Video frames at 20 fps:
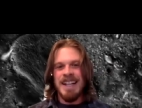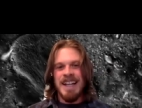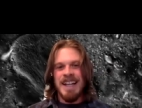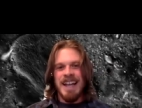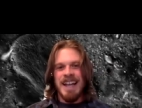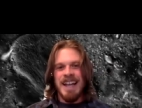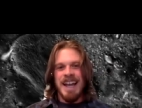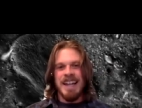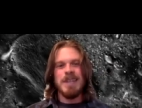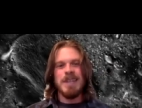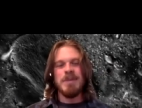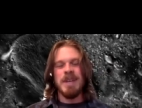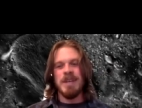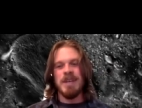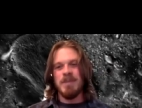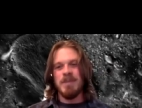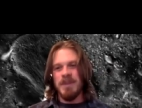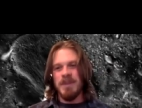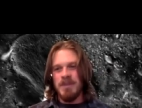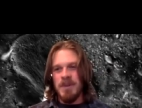And indeed,
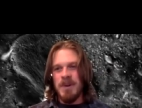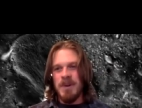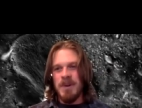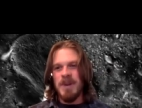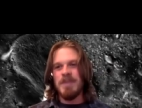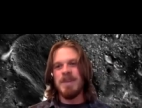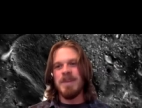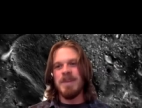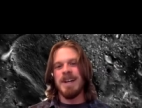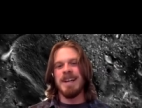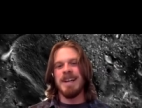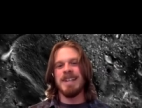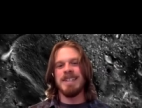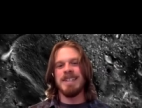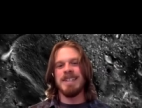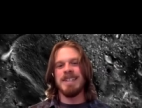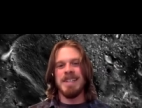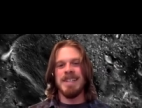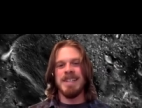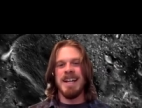we can perform uh,
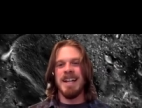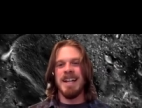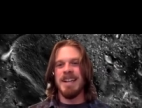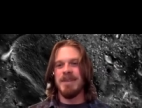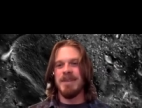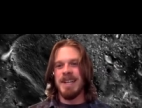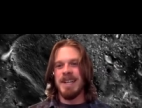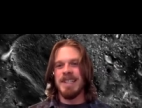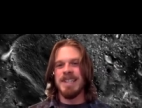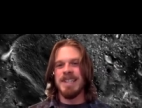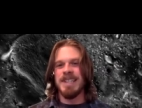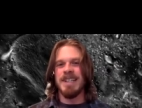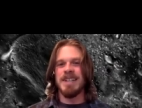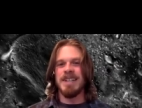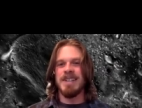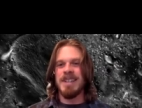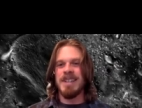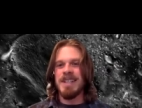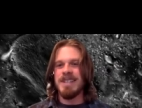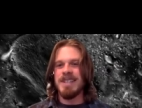dimensionality reduction
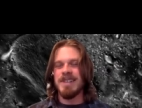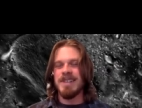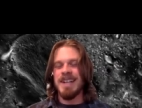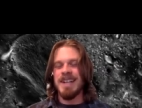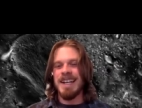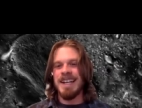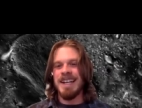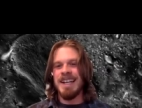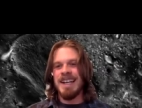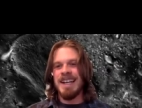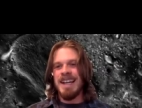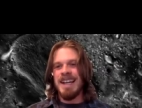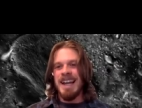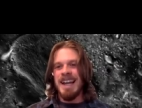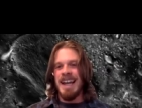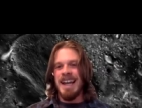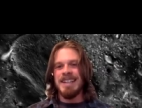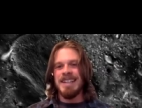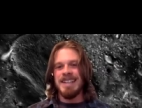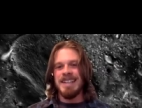and clustering
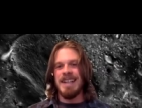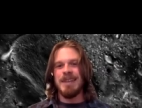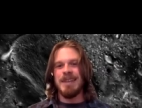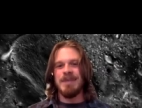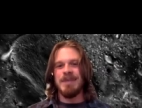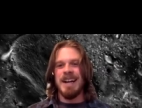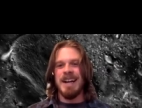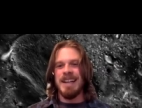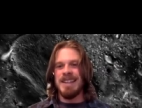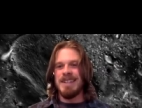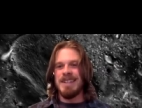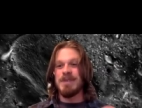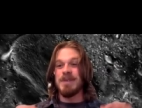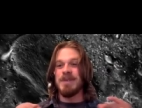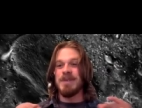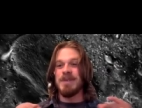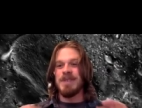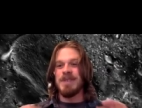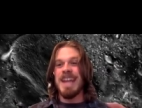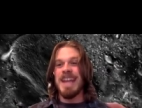and identify these
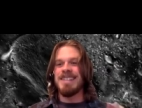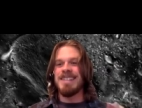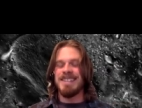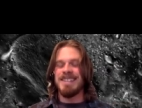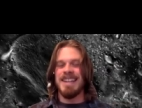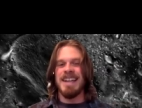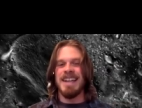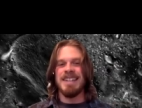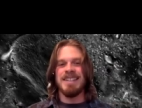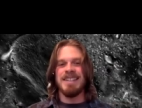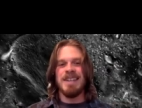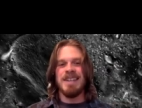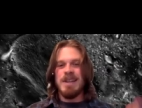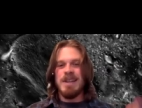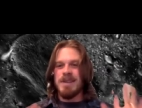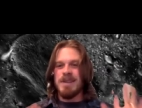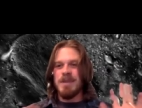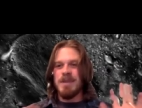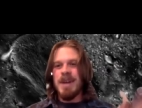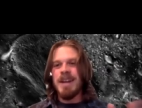sort of gait states.
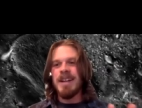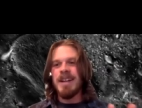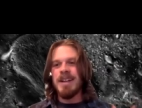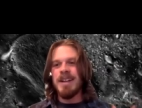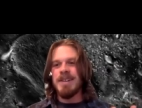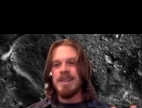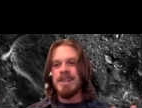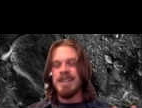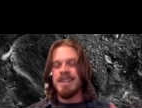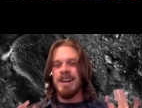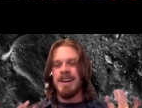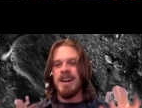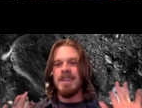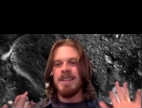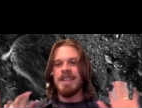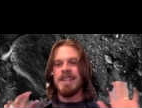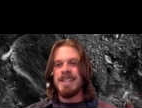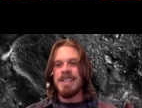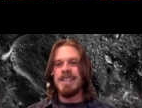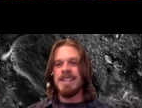So I'm not going to go into the, all
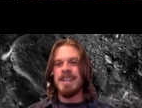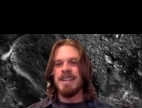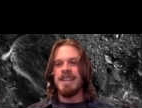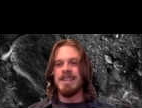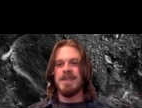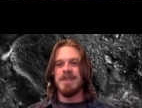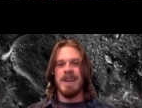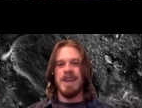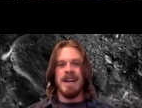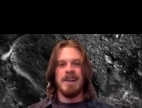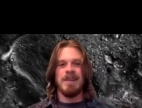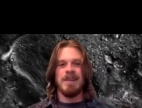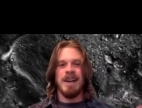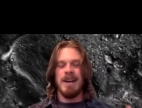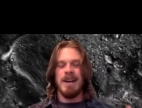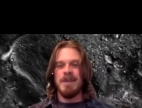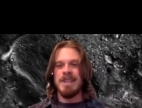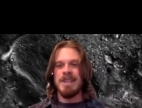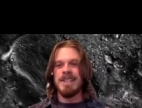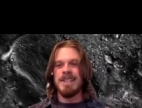the details of how,
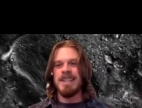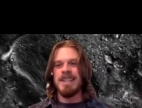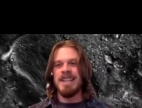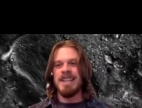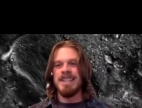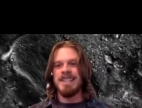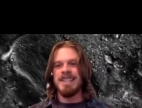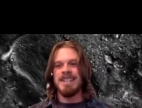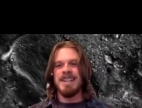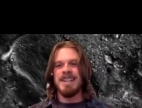how we did this.